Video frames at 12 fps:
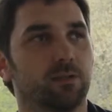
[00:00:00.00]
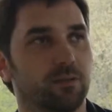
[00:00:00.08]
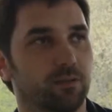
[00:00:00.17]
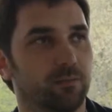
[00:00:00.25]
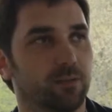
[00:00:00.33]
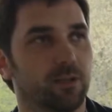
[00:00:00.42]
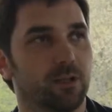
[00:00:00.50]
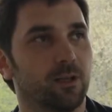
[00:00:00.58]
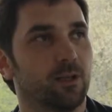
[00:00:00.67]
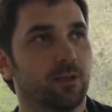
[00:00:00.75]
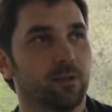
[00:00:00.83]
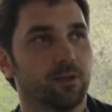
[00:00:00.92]
So
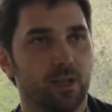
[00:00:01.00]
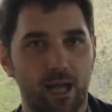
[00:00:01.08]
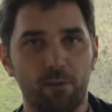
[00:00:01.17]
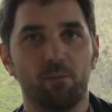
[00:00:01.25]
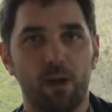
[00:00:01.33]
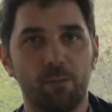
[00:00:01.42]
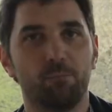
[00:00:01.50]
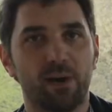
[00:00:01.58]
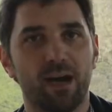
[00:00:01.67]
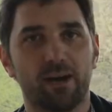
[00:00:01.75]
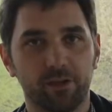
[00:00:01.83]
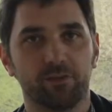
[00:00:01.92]
I'm
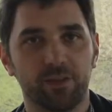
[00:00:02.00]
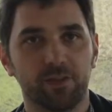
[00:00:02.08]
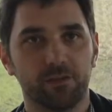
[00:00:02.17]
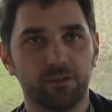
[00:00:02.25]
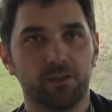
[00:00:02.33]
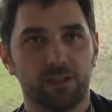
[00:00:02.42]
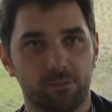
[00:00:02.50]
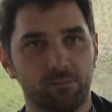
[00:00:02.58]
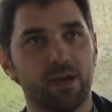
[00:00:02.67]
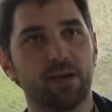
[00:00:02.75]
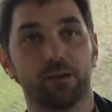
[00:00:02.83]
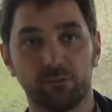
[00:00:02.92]
part of this, and I'm
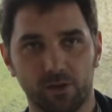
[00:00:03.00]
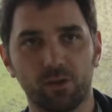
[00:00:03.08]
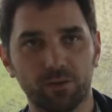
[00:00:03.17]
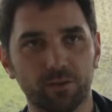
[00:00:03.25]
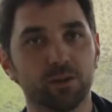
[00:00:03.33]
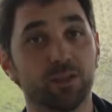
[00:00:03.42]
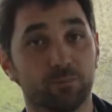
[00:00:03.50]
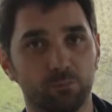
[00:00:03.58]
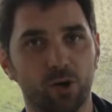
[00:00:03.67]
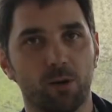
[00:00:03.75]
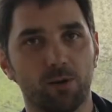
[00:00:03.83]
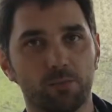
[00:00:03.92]
part of also its
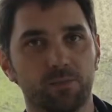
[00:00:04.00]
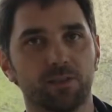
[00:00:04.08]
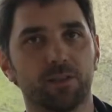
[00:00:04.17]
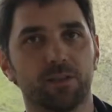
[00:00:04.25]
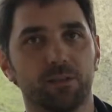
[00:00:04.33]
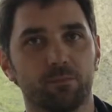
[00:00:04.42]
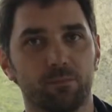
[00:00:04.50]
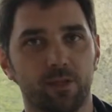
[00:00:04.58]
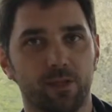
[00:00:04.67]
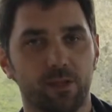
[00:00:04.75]
problems, and I'm